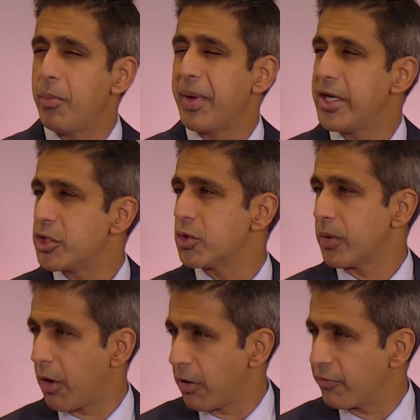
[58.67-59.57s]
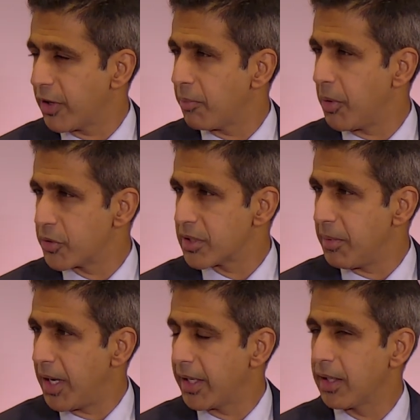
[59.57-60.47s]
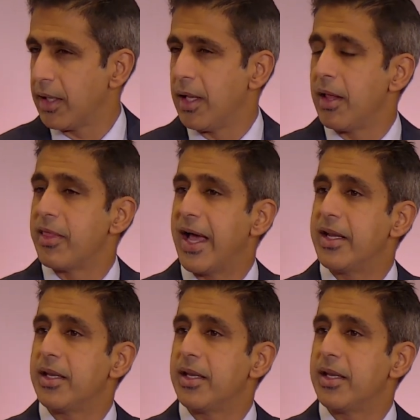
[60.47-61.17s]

patients with heart failure post-MI that